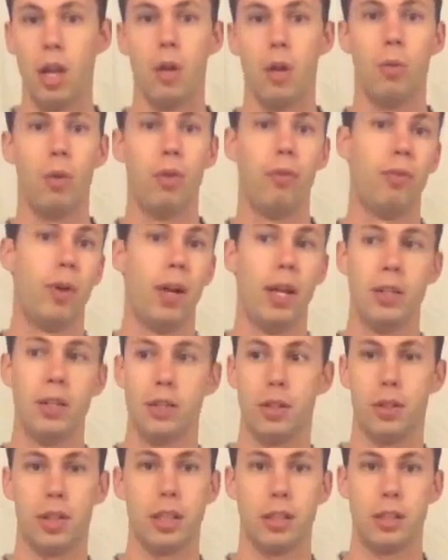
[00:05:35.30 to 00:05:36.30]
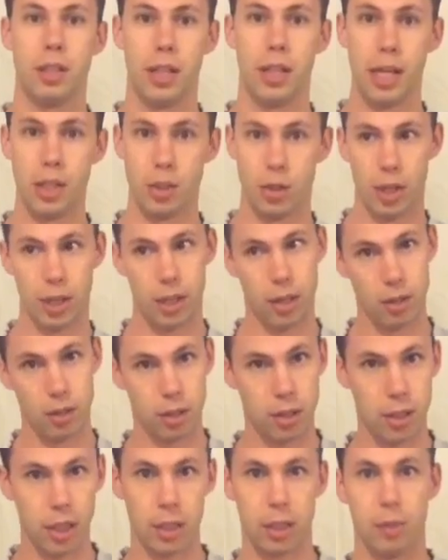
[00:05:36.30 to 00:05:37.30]
with friends and things of that nature. I can
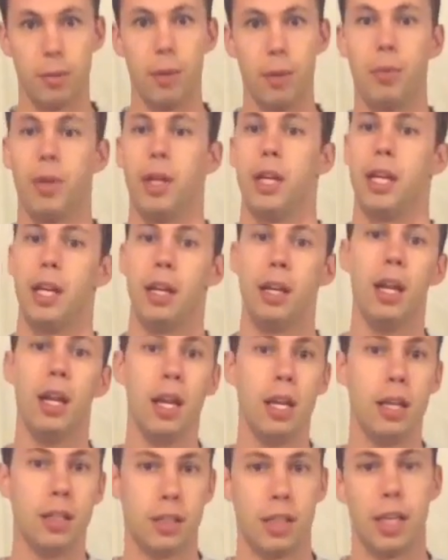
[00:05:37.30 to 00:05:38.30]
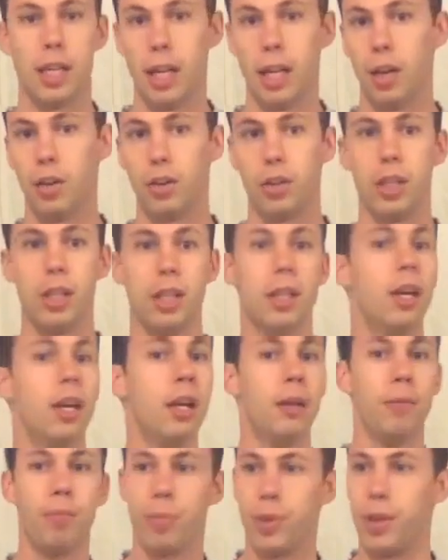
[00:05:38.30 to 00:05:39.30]
stick to my plan, stay healthy,
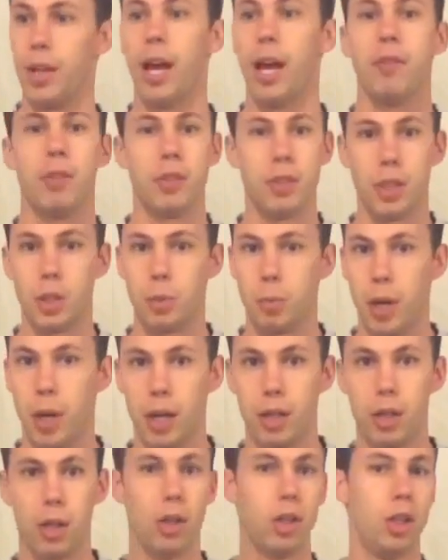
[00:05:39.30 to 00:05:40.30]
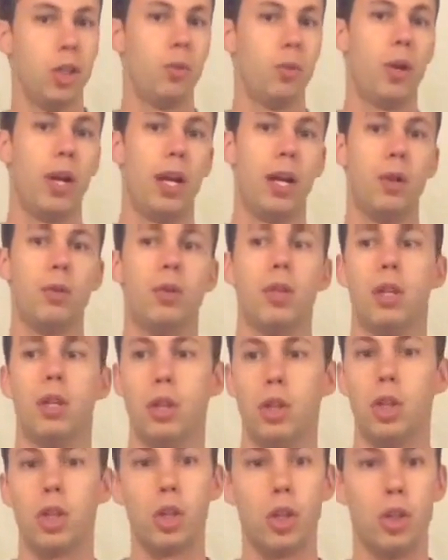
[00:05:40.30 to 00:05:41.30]
you have a six-pack all year round,
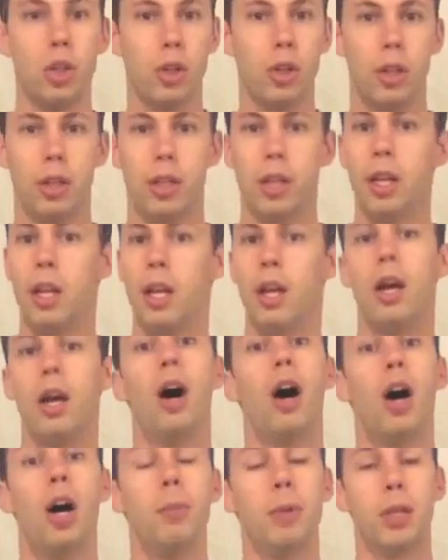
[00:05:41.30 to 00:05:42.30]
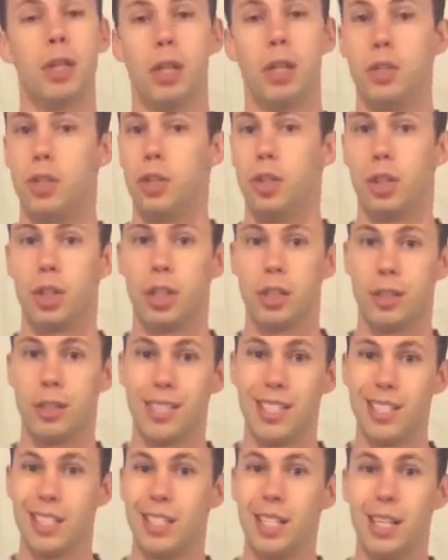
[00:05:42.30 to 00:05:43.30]
look good, all because you're
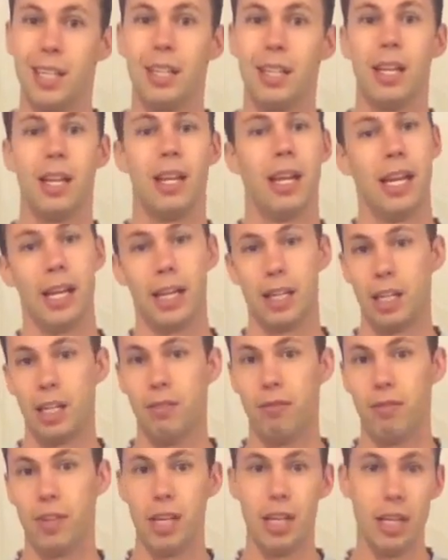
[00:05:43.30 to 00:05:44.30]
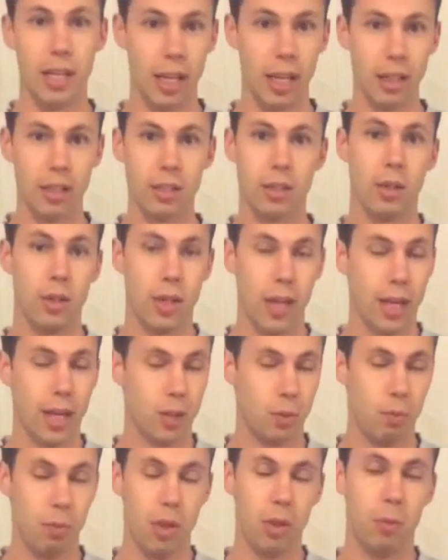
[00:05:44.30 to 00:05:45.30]
consistent and convenient. So
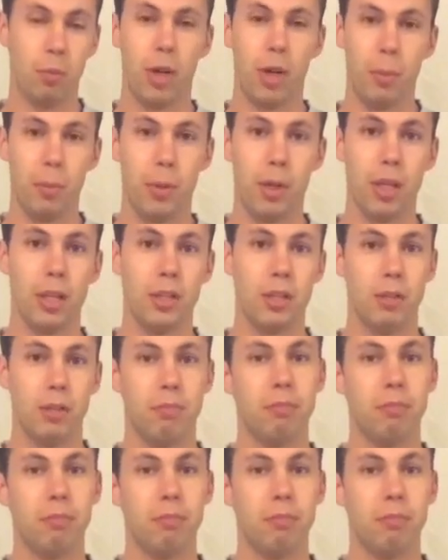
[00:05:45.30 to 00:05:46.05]
yes, meal prepping is